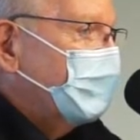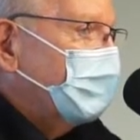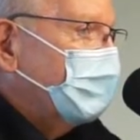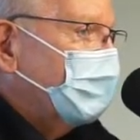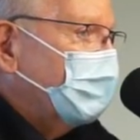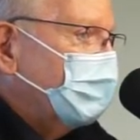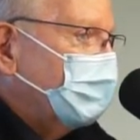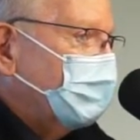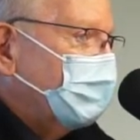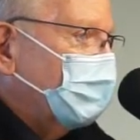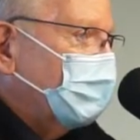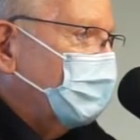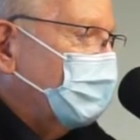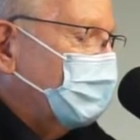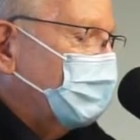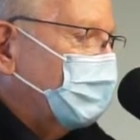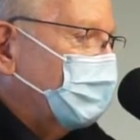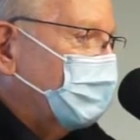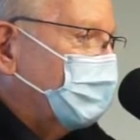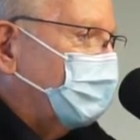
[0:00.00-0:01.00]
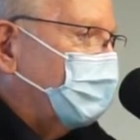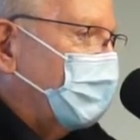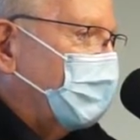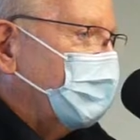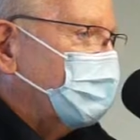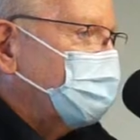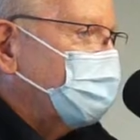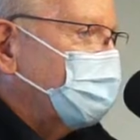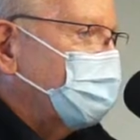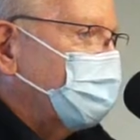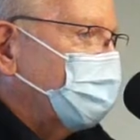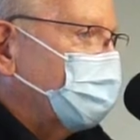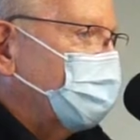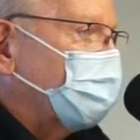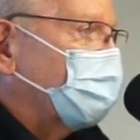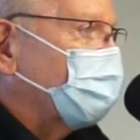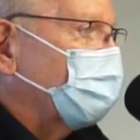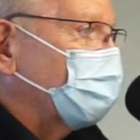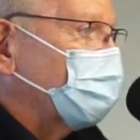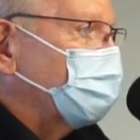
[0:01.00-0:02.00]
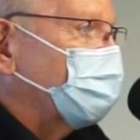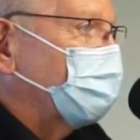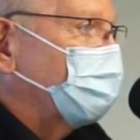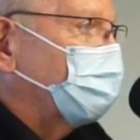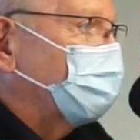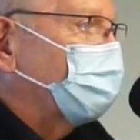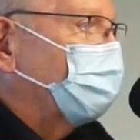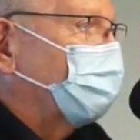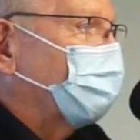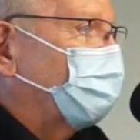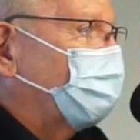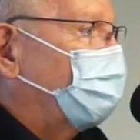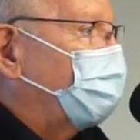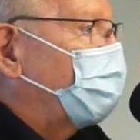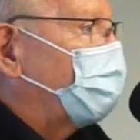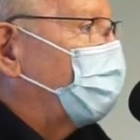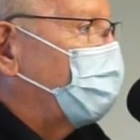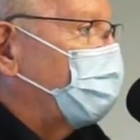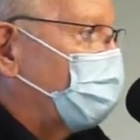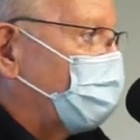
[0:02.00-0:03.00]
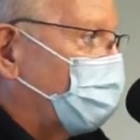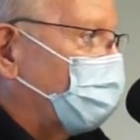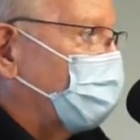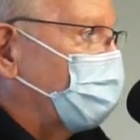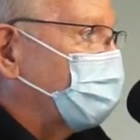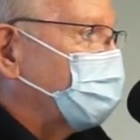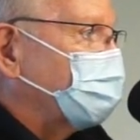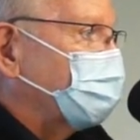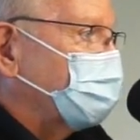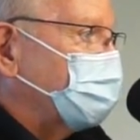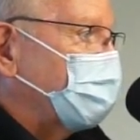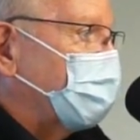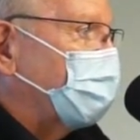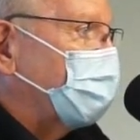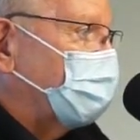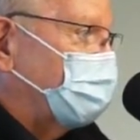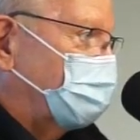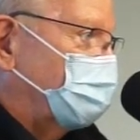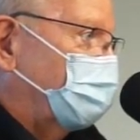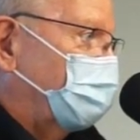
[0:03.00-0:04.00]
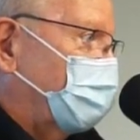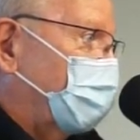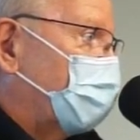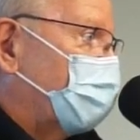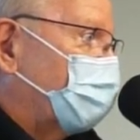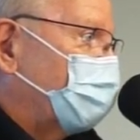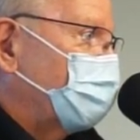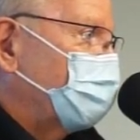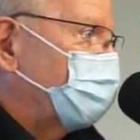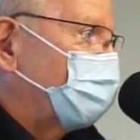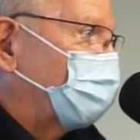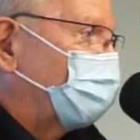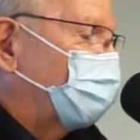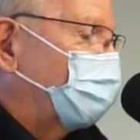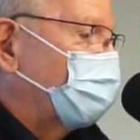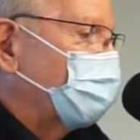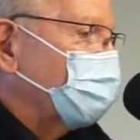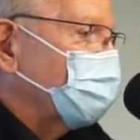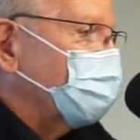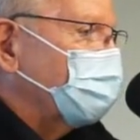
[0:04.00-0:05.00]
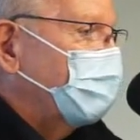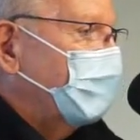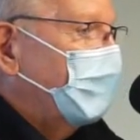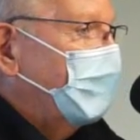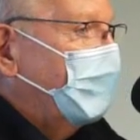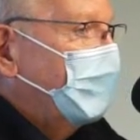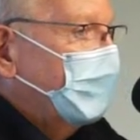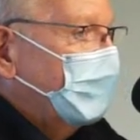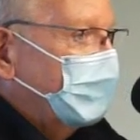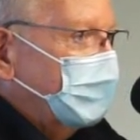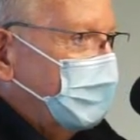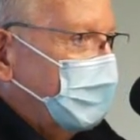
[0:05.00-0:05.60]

Uh, you know, the, the Pfizer and Moderna was the very early ones because they got approval first. Right.